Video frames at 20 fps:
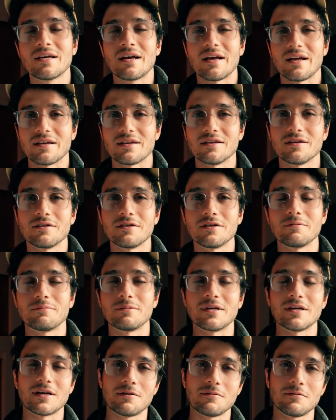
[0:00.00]
and you need to
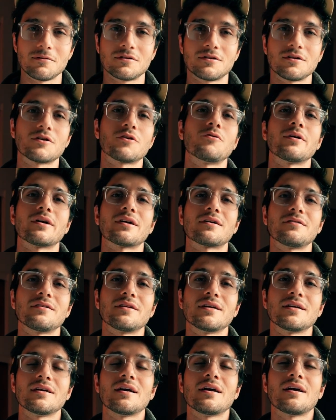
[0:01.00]
be able to
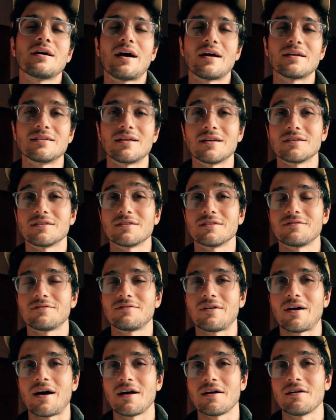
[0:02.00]
quickly
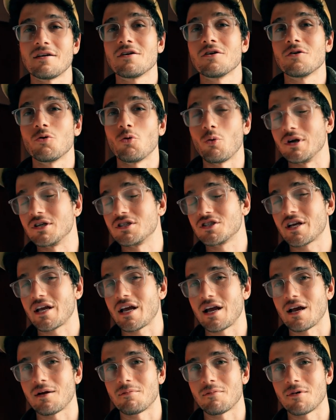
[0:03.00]
identify which
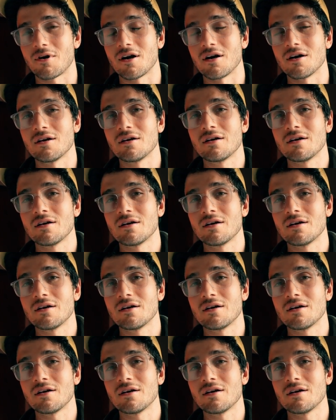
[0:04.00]
camera